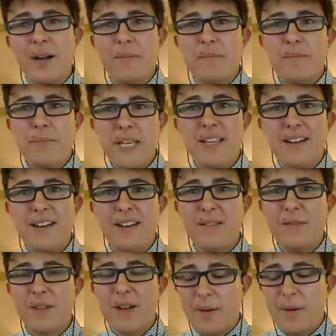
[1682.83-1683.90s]
Being
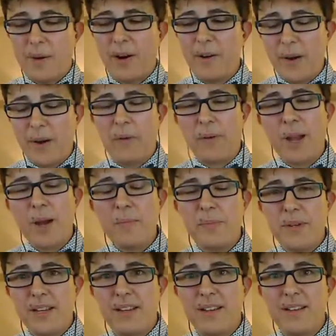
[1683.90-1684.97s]
a part of my own
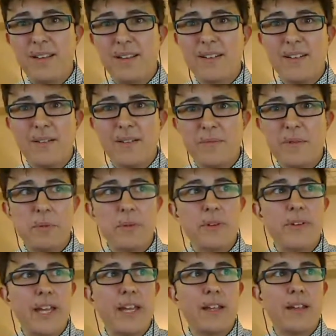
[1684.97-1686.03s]
company, people
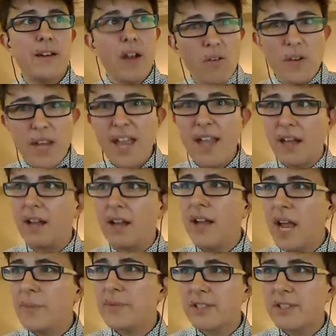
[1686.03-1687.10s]
are like, oh yeah,
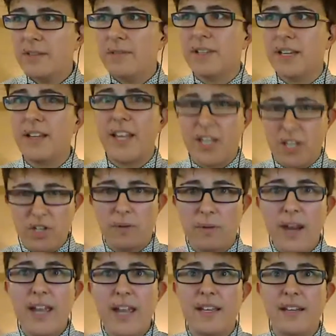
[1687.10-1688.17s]
absolutely. You're
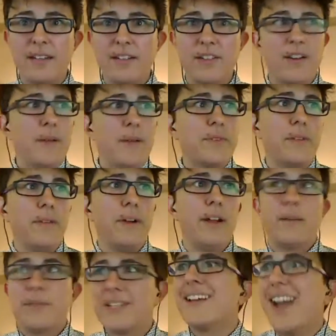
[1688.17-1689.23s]
right. You're absolutely right.
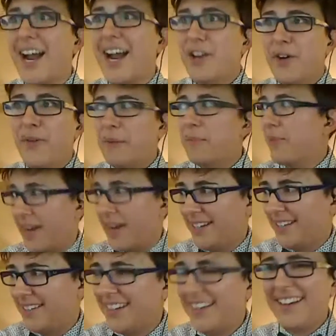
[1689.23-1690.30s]
And I was like, I know I'm
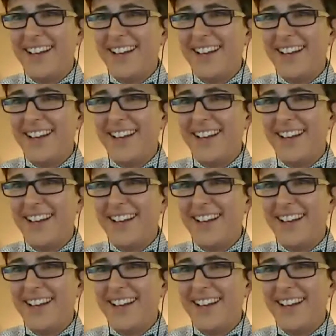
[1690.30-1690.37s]
right.